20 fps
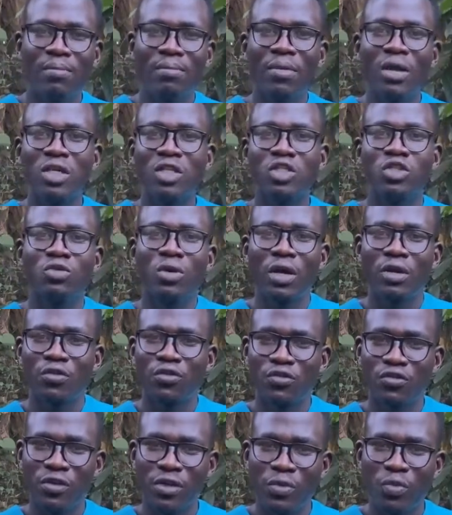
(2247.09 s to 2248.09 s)
Make sure you
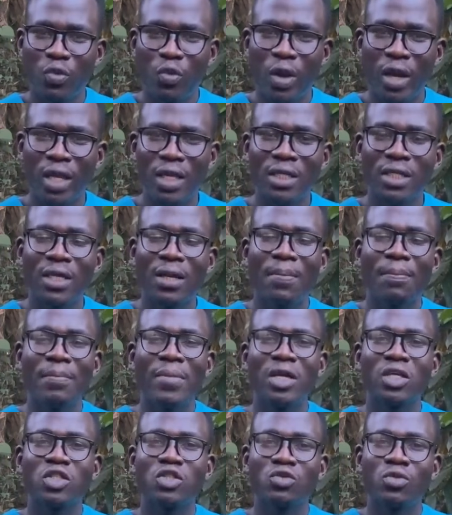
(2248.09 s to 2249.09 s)
feed well.
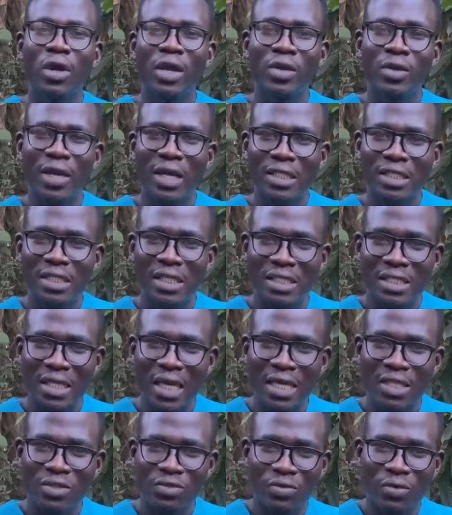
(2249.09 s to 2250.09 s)
Make sure you
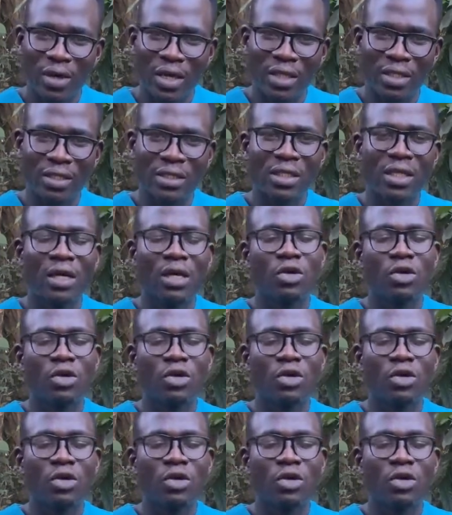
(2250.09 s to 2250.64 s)
exercise well.